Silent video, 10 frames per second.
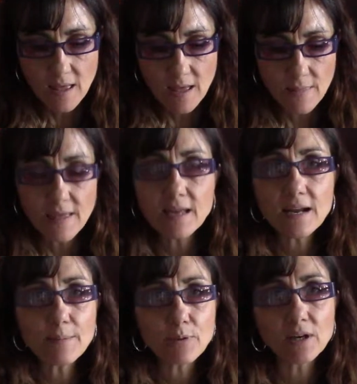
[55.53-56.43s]
And then
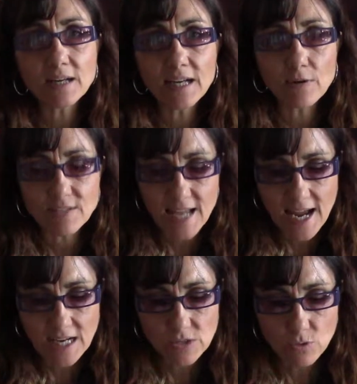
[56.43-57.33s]
I put in here a
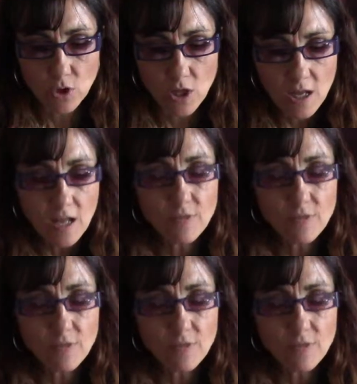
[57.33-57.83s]
tax roll.